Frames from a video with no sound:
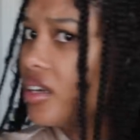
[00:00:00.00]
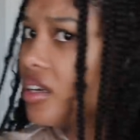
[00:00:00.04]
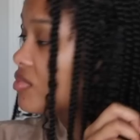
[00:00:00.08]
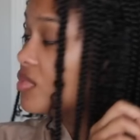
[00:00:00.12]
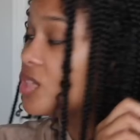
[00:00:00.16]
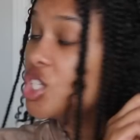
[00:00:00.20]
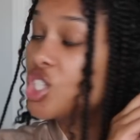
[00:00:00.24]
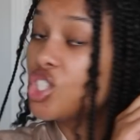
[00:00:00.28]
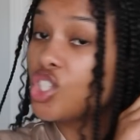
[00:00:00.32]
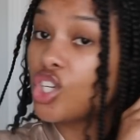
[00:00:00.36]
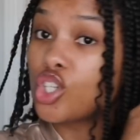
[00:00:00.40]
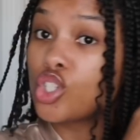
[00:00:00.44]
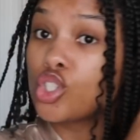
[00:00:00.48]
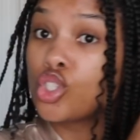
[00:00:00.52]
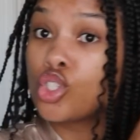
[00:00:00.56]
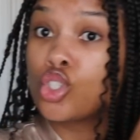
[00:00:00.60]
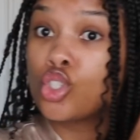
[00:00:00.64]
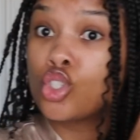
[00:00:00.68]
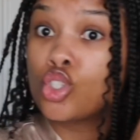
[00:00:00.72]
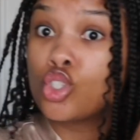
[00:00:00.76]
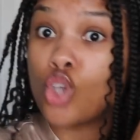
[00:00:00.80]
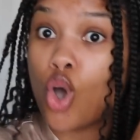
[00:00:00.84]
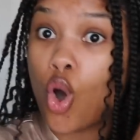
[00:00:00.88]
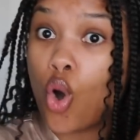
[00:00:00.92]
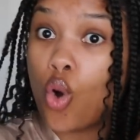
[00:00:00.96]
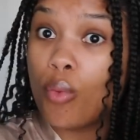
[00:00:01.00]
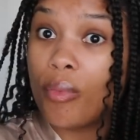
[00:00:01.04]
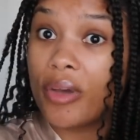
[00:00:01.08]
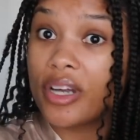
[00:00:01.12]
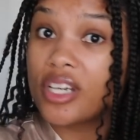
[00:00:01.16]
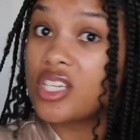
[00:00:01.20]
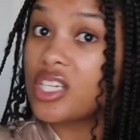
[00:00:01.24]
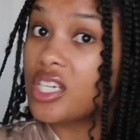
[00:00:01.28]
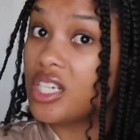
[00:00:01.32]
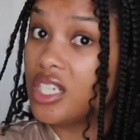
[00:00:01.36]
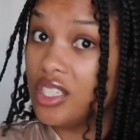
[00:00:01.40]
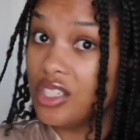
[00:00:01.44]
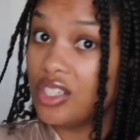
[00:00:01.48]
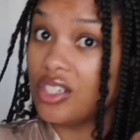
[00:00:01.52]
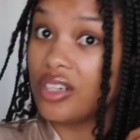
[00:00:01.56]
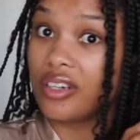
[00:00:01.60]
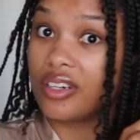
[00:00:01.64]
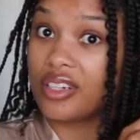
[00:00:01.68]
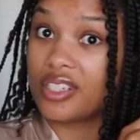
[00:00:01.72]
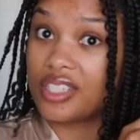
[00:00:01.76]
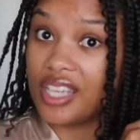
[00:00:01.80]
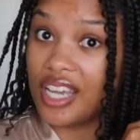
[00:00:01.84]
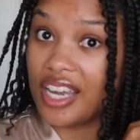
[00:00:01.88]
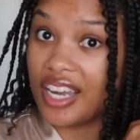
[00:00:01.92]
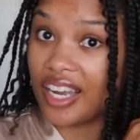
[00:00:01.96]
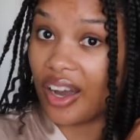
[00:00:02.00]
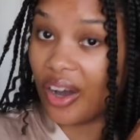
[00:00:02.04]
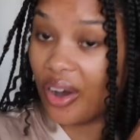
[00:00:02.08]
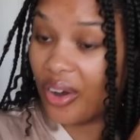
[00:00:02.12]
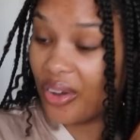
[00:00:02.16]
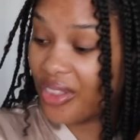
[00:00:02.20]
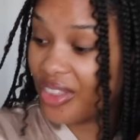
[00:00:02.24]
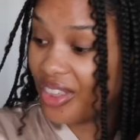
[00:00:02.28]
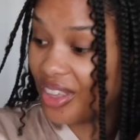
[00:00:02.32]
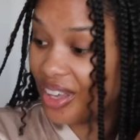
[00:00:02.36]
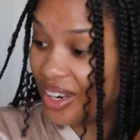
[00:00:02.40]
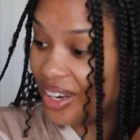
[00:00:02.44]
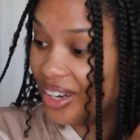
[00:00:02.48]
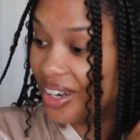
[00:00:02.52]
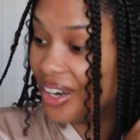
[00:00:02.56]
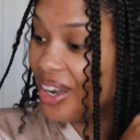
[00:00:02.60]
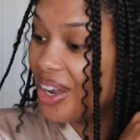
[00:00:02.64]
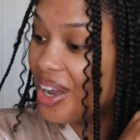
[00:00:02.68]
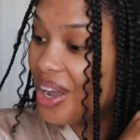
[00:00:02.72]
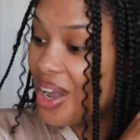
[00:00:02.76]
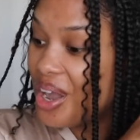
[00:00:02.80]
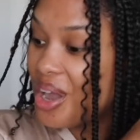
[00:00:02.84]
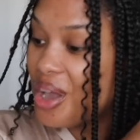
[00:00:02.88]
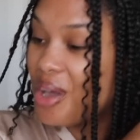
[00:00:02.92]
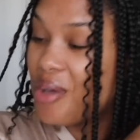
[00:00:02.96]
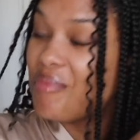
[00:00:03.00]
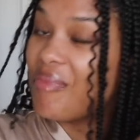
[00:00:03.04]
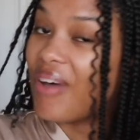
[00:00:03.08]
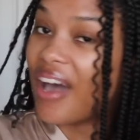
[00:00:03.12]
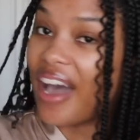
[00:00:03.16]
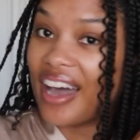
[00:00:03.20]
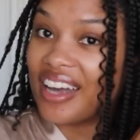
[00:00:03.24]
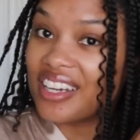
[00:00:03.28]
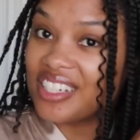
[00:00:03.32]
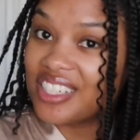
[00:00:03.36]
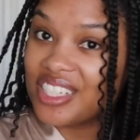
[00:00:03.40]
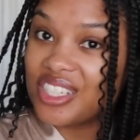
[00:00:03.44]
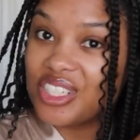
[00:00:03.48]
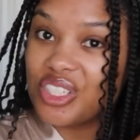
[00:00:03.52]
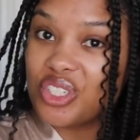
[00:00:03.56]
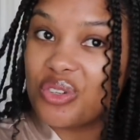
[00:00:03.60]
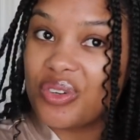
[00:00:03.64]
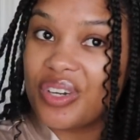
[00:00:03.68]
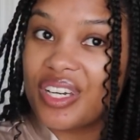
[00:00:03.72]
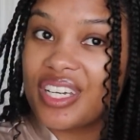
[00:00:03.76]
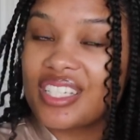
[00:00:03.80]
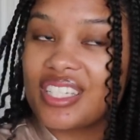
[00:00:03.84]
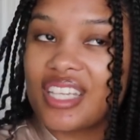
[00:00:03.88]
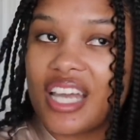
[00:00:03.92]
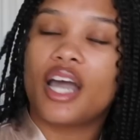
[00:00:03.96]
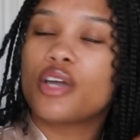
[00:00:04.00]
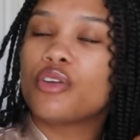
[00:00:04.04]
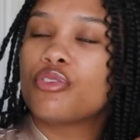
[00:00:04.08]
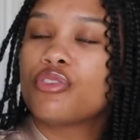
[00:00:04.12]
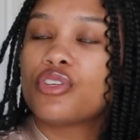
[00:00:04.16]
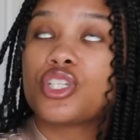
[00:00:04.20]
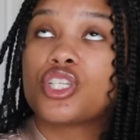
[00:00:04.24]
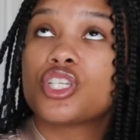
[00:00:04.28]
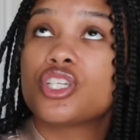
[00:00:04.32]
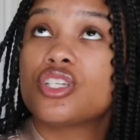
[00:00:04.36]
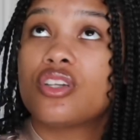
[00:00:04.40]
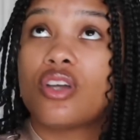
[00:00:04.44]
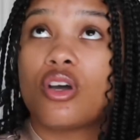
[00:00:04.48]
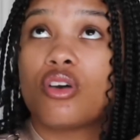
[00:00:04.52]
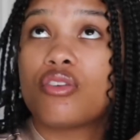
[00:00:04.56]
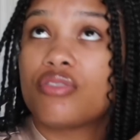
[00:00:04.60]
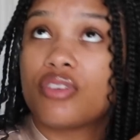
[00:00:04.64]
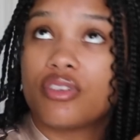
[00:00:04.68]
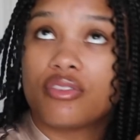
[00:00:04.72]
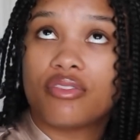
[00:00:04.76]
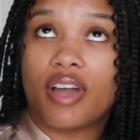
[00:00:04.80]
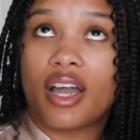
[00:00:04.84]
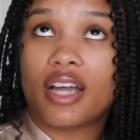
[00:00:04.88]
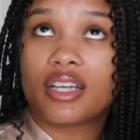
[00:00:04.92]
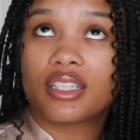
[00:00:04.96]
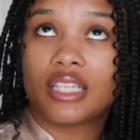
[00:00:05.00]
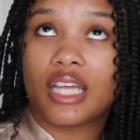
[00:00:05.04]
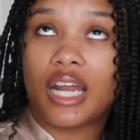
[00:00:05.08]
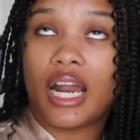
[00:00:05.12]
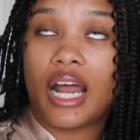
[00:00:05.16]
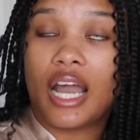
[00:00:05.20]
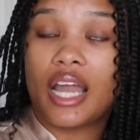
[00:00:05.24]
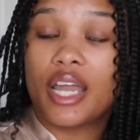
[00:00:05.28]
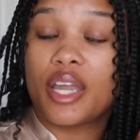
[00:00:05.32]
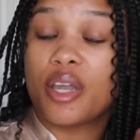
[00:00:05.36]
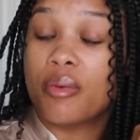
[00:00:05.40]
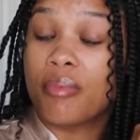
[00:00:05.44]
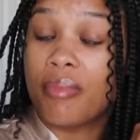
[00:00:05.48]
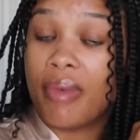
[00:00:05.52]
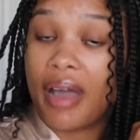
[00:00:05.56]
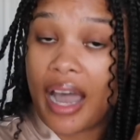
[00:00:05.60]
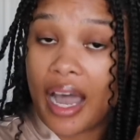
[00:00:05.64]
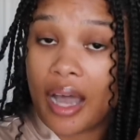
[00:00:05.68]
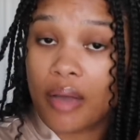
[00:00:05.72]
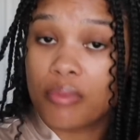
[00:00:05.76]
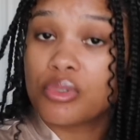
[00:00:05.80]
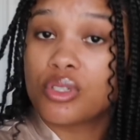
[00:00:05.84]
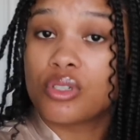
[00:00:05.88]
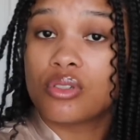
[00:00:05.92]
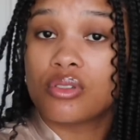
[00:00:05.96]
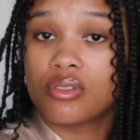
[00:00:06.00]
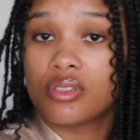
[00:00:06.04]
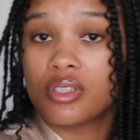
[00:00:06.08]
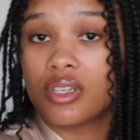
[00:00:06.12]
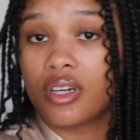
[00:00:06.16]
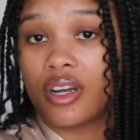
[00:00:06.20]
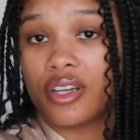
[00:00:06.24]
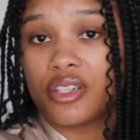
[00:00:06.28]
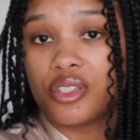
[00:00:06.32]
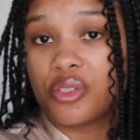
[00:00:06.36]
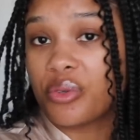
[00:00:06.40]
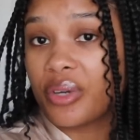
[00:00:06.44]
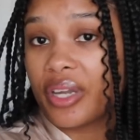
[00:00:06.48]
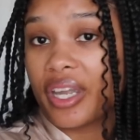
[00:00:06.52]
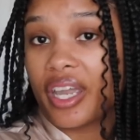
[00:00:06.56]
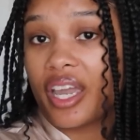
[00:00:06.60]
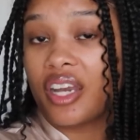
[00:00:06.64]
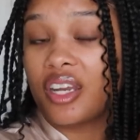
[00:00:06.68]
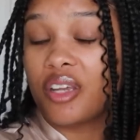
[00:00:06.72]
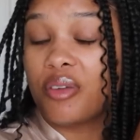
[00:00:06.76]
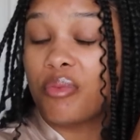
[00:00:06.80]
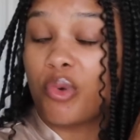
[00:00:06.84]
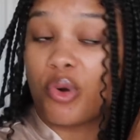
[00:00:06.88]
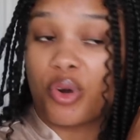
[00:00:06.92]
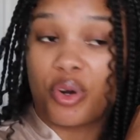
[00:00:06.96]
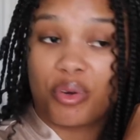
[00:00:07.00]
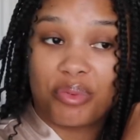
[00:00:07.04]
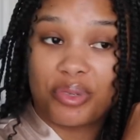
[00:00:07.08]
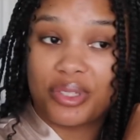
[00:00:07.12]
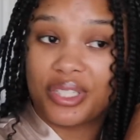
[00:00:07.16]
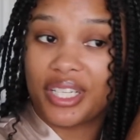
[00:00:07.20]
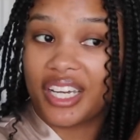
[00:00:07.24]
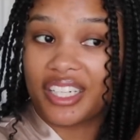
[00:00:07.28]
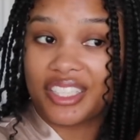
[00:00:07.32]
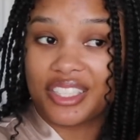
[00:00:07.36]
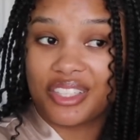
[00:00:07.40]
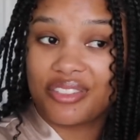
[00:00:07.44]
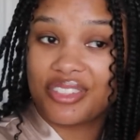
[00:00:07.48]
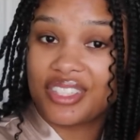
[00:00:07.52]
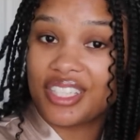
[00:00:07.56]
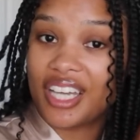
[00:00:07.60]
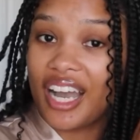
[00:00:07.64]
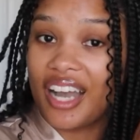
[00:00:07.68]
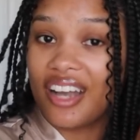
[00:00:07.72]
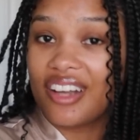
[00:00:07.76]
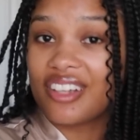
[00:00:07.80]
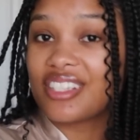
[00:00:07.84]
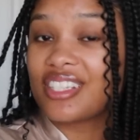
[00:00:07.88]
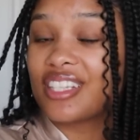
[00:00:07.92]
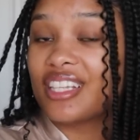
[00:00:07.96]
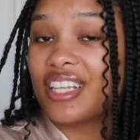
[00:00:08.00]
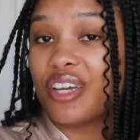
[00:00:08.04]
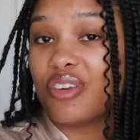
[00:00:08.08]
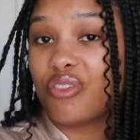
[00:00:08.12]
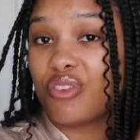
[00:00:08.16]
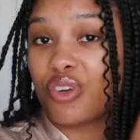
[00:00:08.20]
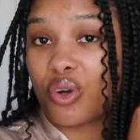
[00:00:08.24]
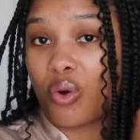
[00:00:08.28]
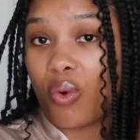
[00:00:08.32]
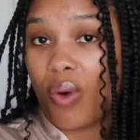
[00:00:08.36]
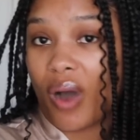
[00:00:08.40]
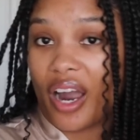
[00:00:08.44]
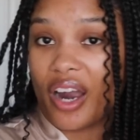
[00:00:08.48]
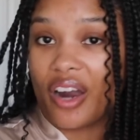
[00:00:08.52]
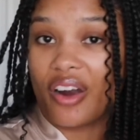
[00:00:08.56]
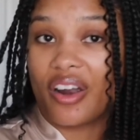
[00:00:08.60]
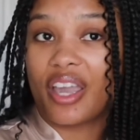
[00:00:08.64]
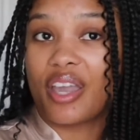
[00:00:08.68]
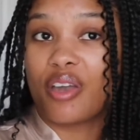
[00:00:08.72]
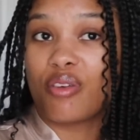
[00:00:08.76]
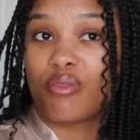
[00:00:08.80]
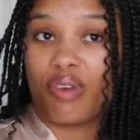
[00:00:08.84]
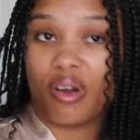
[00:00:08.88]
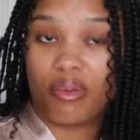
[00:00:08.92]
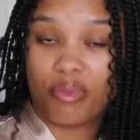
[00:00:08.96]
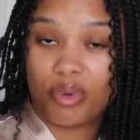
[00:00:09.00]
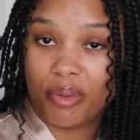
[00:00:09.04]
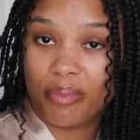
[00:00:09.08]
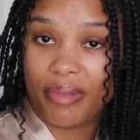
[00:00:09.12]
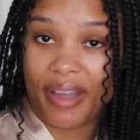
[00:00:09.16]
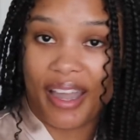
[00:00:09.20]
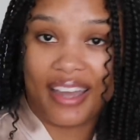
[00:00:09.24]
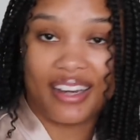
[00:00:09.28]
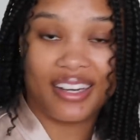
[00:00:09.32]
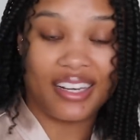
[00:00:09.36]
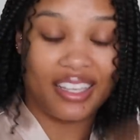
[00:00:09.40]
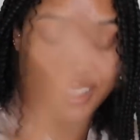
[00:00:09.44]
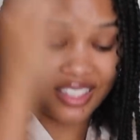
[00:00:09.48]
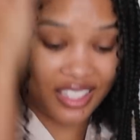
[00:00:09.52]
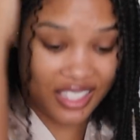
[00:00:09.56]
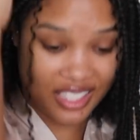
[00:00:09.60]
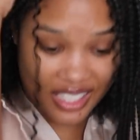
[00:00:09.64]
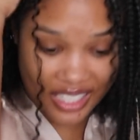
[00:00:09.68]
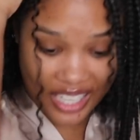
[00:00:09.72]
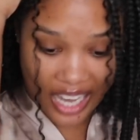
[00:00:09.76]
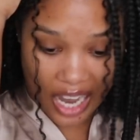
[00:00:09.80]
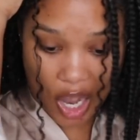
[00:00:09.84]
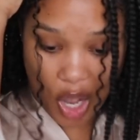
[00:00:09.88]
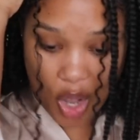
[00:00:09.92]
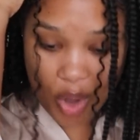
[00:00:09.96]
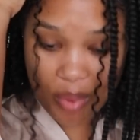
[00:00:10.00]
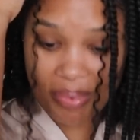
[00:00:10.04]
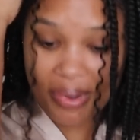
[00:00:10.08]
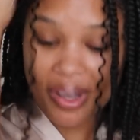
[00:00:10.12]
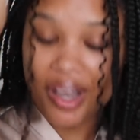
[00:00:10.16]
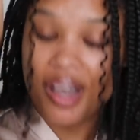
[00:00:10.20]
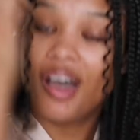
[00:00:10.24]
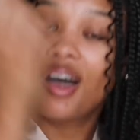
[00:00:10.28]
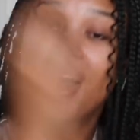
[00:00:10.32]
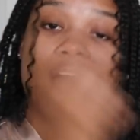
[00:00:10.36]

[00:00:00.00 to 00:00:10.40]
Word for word: These are so much easier to take out than passion twist. I officially know for a fact that I am absolutely not doing any more protective styles that require a rubber band at the scalp.